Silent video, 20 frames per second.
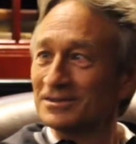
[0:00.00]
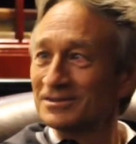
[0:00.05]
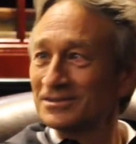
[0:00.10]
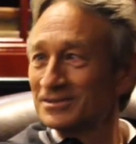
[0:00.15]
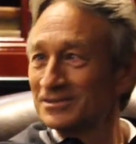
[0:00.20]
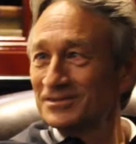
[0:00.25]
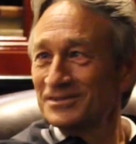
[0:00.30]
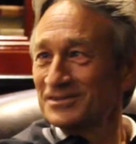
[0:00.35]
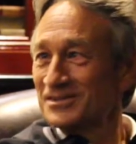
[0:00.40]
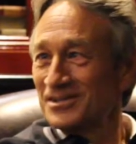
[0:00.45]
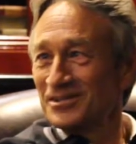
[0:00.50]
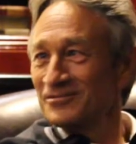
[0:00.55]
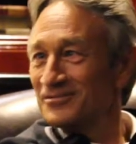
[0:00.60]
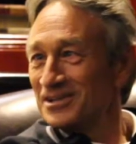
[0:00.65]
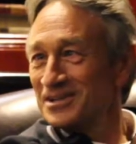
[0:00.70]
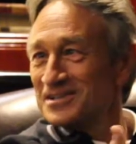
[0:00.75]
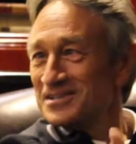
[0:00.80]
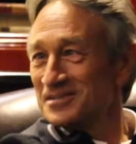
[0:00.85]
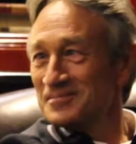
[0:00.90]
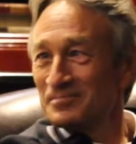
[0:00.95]
So, so it's a
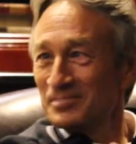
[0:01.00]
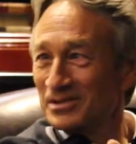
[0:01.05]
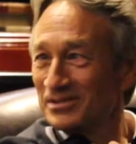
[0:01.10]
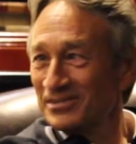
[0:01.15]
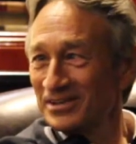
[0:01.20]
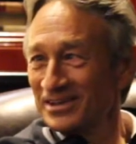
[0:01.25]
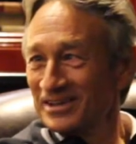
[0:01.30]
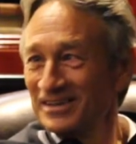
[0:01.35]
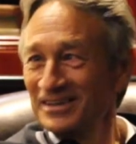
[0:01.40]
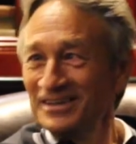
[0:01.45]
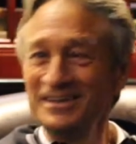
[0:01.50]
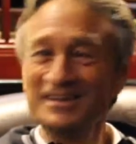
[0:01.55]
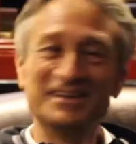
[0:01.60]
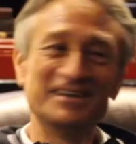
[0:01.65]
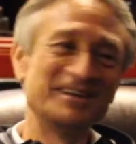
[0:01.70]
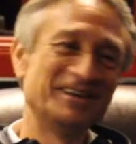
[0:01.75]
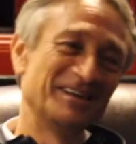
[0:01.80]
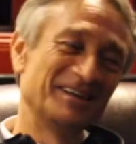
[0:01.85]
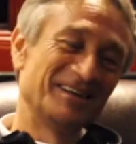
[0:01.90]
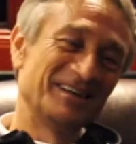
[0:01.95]
very simple thing.
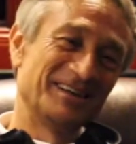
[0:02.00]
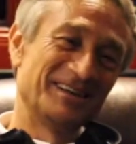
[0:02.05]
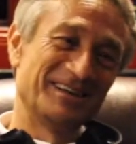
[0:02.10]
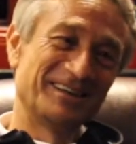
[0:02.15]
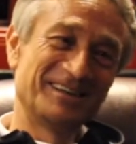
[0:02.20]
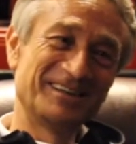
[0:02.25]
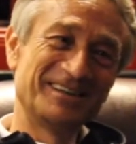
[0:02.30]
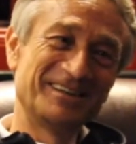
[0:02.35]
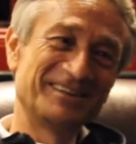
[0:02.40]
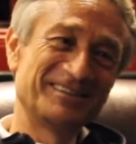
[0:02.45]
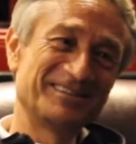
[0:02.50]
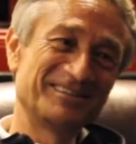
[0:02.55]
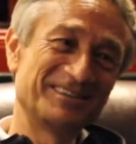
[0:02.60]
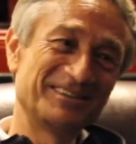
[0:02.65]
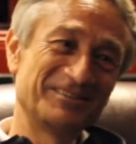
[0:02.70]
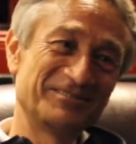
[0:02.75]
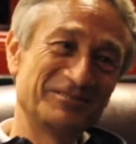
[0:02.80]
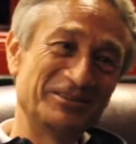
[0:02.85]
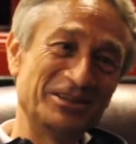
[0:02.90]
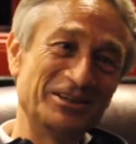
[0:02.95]
And,
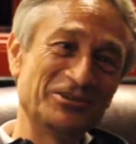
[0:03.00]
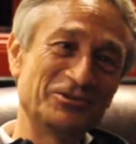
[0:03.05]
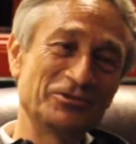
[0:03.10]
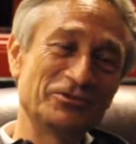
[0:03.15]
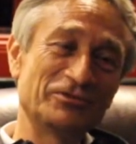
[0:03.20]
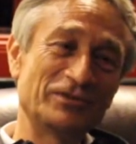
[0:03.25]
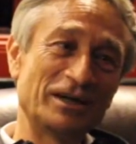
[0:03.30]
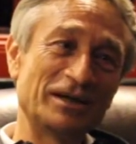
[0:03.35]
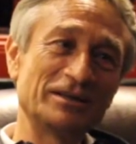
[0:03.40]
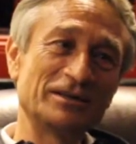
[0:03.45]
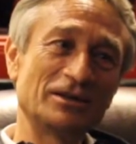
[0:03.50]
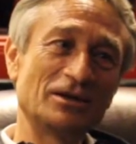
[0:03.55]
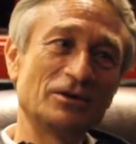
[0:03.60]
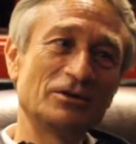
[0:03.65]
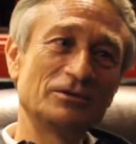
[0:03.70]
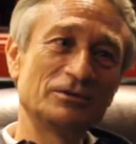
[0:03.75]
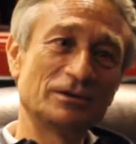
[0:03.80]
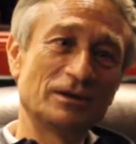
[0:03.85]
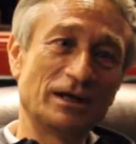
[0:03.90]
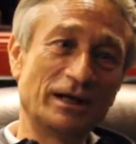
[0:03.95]
and we need to find
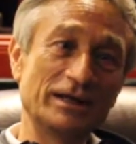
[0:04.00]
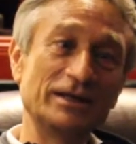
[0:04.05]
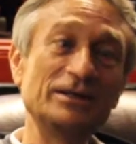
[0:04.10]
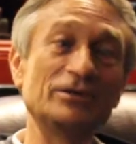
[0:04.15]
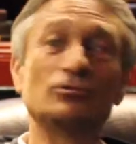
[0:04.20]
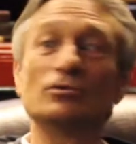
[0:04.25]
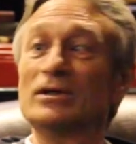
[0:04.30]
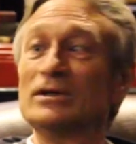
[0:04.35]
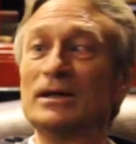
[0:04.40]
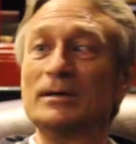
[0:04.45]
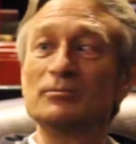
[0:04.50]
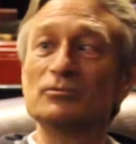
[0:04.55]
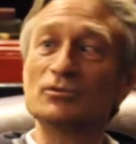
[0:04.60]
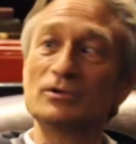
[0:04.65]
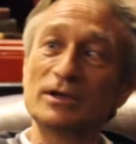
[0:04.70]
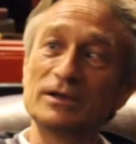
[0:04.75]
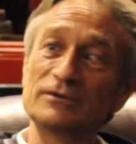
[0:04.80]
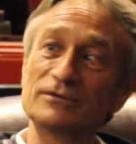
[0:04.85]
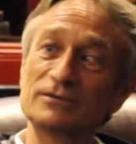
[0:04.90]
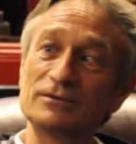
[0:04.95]
now. I need to adapt to
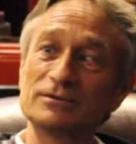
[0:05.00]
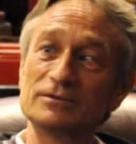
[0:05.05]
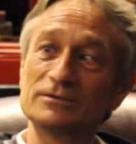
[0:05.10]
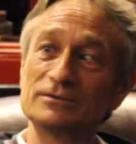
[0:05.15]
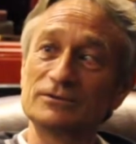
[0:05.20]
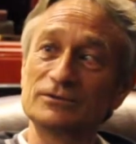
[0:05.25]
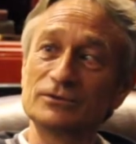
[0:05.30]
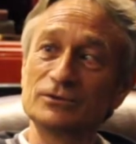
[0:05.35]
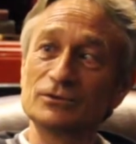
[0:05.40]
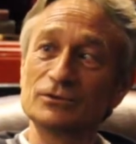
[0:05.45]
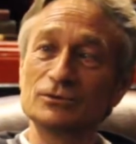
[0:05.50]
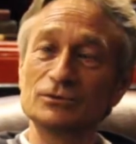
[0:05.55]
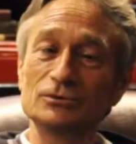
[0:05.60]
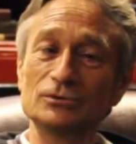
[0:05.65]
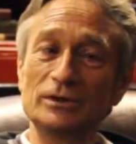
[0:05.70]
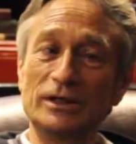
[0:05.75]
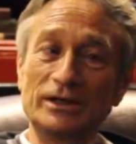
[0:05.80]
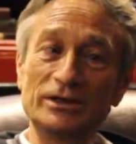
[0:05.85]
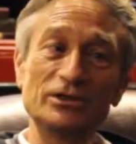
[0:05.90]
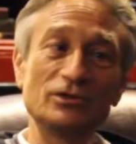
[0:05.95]
that.
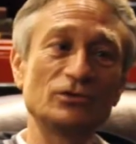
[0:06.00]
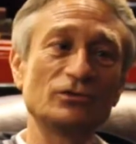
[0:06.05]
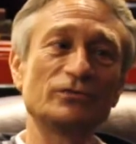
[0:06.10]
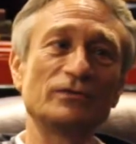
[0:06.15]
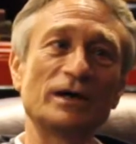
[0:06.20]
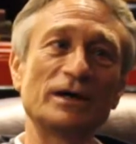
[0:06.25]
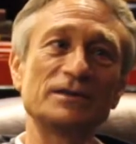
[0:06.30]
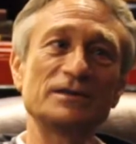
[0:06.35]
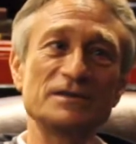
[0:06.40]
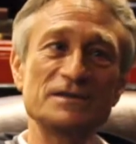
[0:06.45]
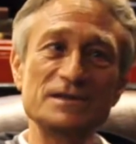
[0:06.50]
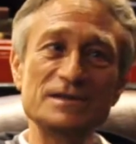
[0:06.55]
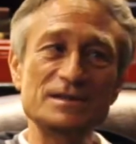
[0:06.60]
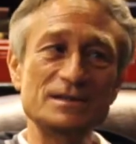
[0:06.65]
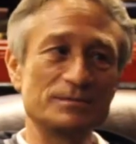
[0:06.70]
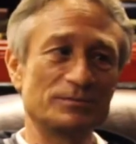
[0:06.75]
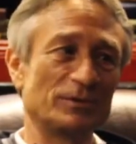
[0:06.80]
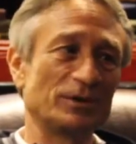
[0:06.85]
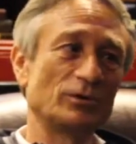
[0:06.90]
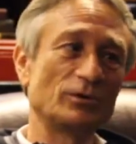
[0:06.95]
So I need to find a
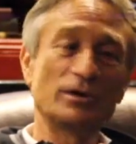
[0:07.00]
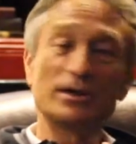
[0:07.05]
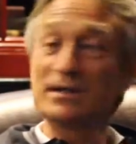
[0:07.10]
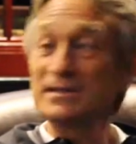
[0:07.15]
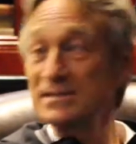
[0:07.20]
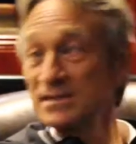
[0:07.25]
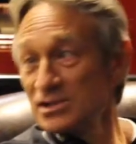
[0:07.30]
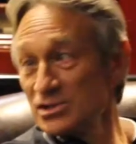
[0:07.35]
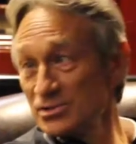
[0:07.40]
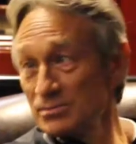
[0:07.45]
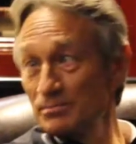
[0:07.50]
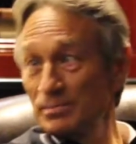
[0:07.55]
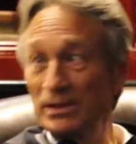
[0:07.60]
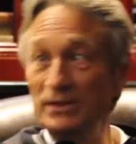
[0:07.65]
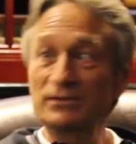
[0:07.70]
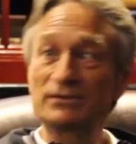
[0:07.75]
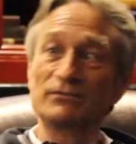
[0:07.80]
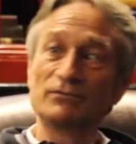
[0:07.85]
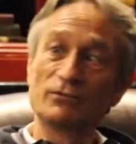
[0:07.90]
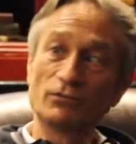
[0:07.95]
system, organization
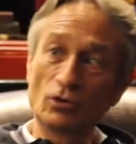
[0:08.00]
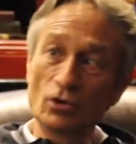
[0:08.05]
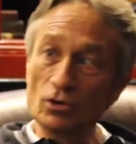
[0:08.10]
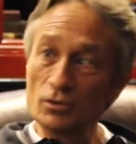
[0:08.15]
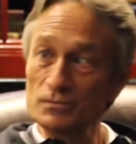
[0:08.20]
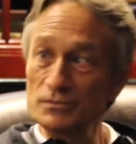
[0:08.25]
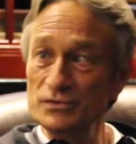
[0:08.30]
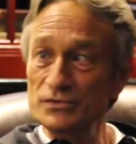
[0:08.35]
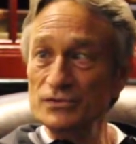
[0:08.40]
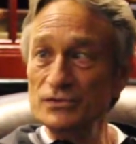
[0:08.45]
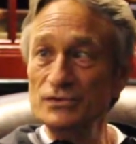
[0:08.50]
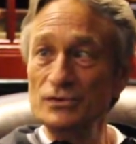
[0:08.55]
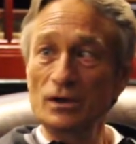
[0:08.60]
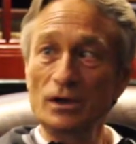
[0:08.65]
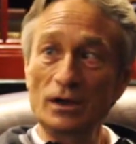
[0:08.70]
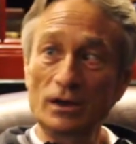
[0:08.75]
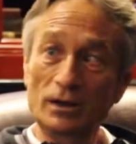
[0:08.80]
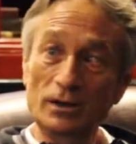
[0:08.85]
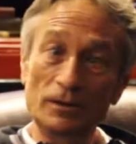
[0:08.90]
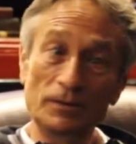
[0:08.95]
pattern, forms.
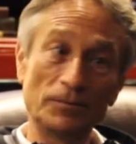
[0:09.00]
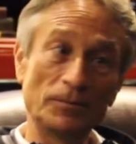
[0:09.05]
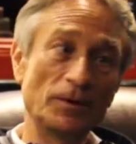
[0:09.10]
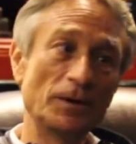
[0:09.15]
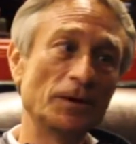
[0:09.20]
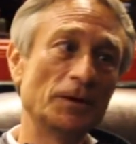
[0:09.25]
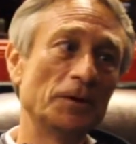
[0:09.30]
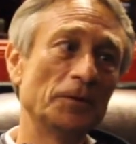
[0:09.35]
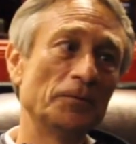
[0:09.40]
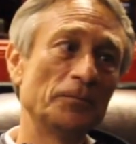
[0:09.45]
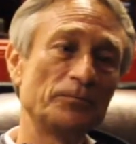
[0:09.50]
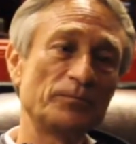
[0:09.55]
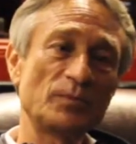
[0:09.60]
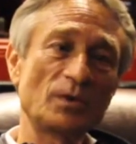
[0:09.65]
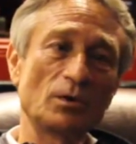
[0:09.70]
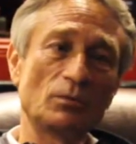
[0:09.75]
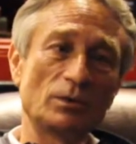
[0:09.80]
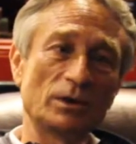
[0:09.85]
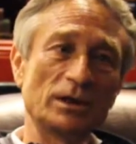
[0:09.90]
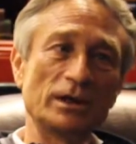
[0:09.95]
Uh,
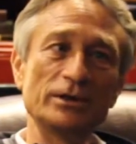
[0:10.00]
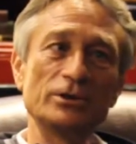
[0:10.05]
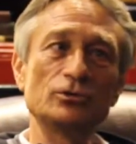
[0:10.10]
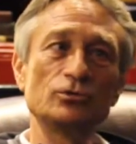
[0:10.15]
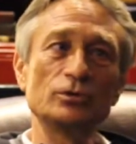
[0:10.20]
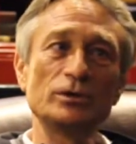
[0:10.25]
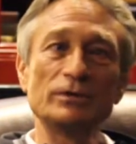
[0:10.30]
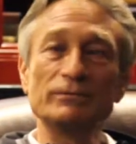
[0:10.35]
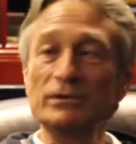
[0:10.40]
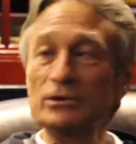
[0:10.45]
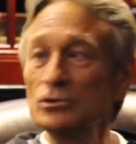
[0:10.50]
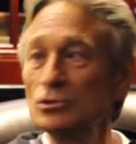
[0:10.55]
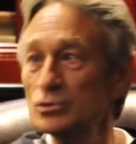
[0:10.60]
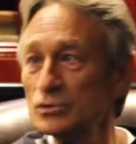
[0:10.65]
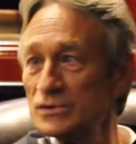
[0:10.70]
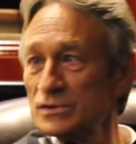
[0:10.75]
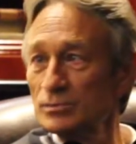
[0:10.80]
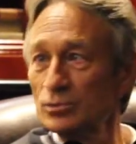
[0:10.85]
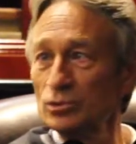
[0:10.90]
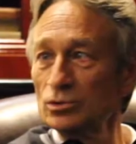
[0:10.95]
what are you doing when you
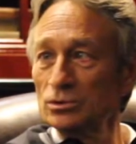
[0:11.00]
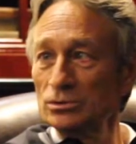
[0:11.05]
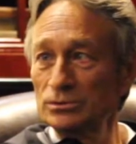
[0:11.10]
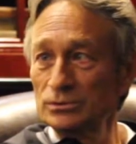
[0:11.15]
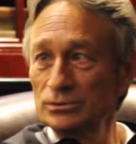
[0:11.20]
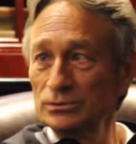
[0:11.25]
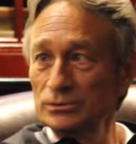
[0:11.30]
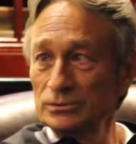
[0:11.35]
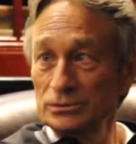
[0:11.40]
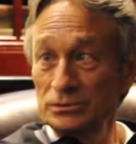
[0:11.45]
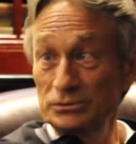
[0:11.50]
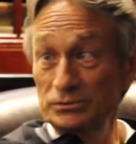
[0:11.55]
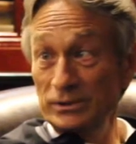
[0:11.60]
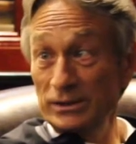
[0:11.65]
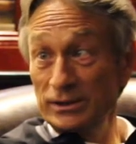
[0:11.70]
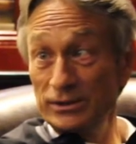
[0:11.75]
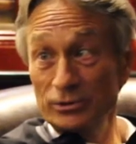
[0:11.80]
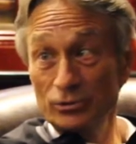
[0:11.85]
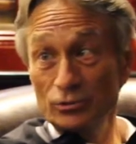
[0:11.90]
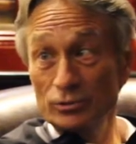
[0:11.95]
lose the ball? Uh,
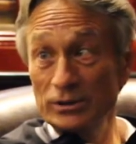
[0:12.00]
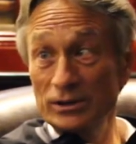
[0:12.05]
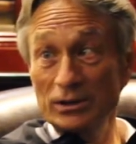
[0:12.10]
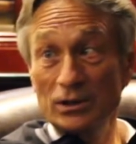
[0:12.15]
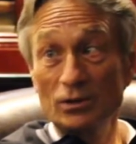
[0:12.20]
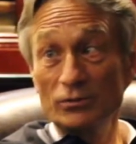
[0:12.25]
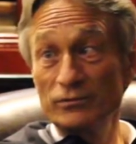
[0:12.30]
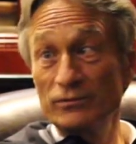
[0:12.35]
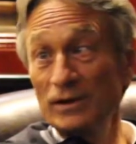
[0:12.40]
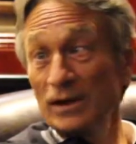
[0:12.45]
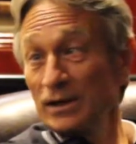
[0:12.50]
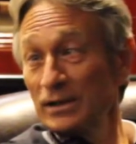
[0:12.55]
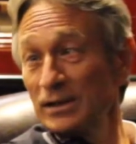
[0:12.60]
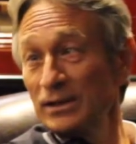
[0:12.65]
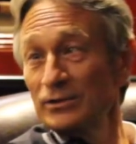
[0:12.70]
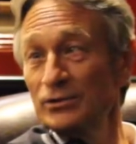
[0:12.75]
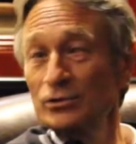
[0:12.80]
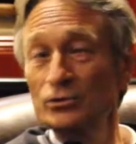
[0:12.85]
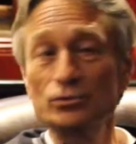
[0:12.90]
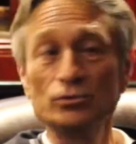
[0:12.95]
what are you doing? How far
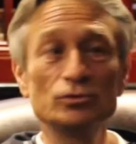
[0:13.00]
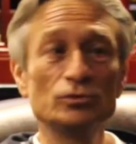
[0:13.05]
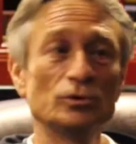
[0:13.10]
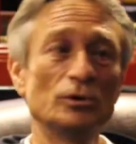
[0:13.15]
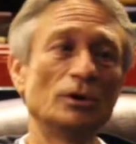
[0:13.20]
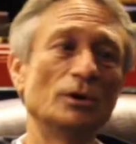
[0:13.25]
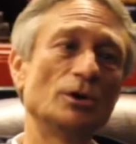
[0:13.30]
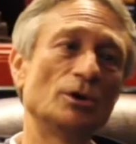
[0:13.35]
can you?